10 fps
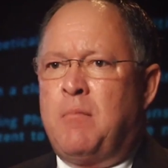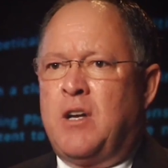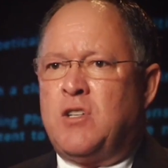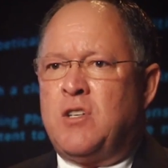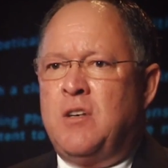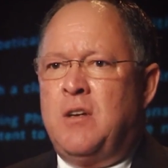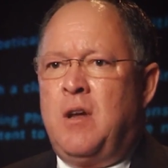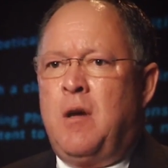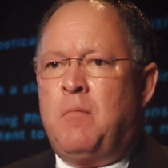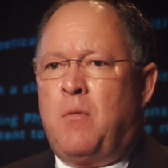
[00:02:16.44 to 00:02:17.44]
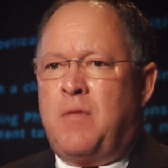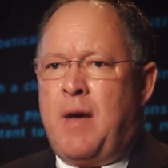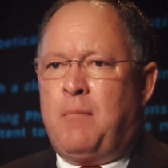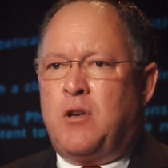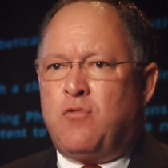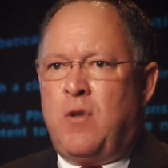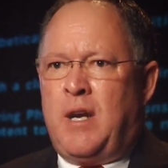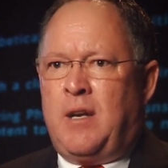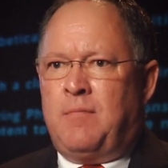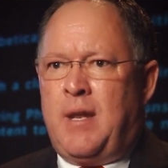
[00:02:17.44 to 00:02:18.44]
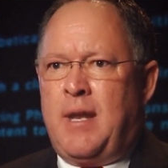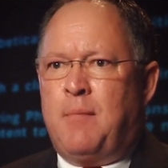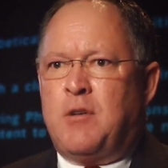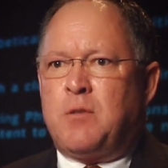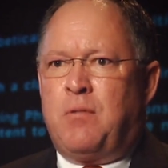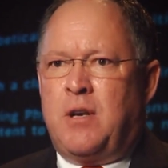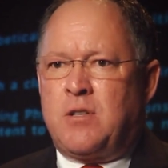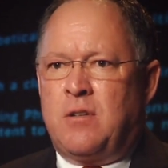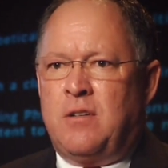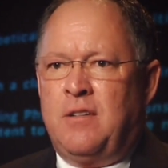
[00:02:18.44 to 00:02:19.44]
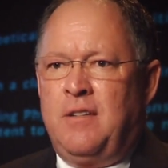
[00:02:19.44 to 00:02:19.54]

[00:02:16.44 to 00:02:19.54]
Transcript: like much, but with that much reading and that much pressure,